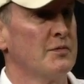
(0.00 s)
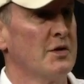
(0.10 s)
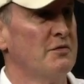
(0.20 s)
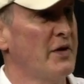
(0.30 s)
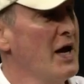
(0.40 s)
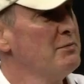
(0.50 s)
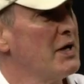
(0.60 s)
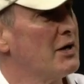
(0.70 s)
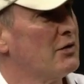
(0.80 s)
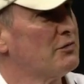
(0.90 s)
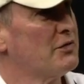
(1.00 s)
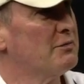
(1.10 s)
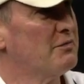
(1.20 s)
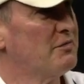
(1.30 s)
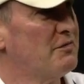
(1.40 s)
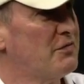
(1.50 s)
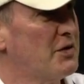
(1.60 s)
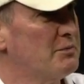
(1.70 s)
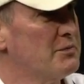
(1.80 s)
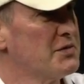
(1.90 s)
fan mail from
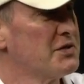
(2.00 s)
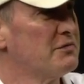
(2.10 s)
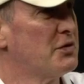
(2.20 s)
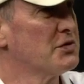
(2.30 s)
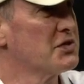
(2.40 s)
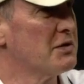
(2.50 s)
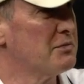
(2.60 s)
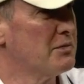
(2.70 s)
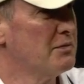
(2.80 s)
some folks that